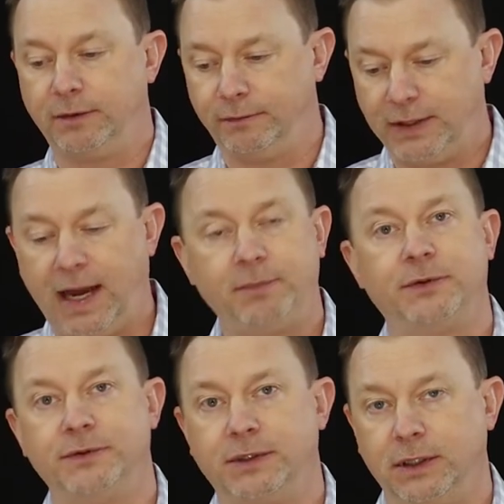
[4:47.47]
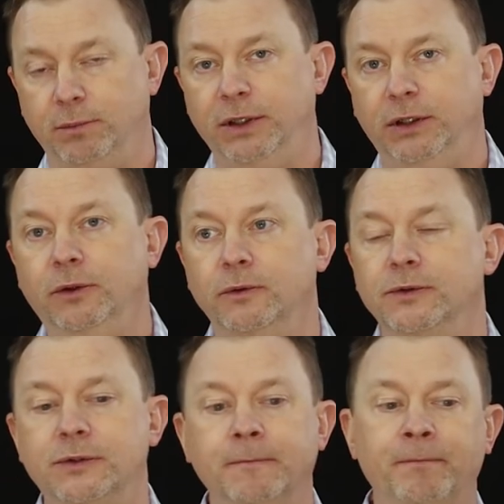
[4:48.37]
of capsules, that can be
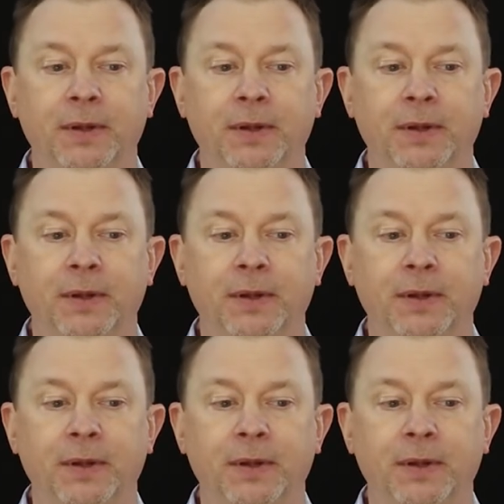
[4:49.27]
used.